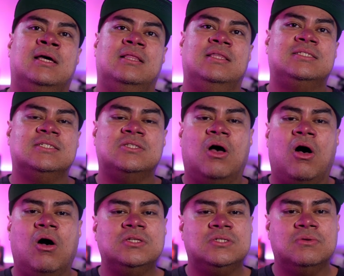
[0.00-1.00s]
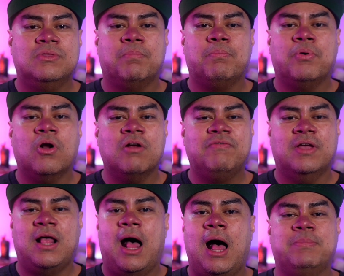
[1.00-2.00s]
This is also the
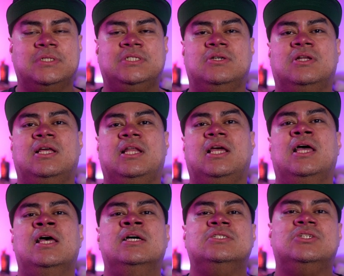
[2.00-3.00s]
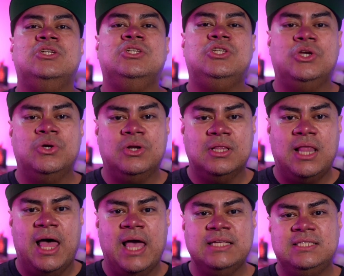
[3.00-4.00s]
perfect opportunity to
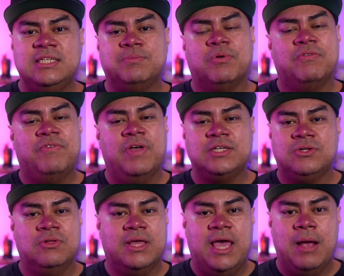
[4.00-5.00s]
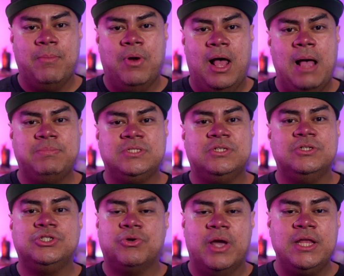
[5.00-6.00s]
utilize these professional camera ops to
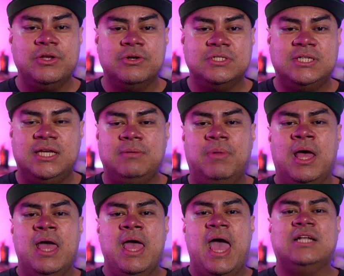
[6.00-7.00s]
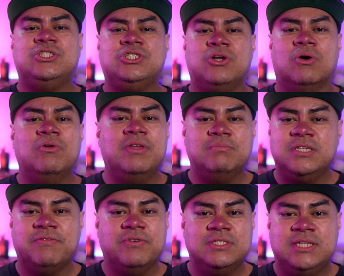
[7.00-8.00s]
train your team and show them
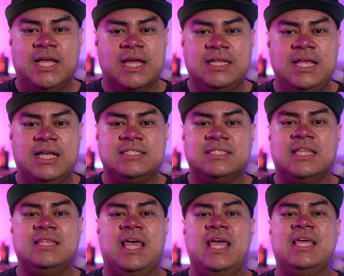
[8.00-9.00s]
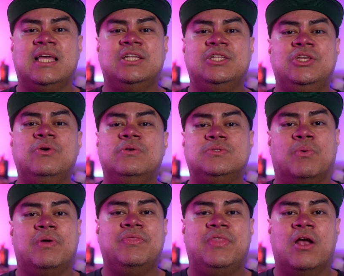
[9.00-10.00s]
different techniques that they can use
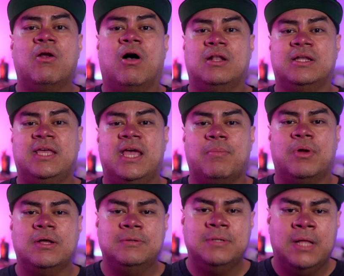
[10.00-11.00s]
when they're on camera.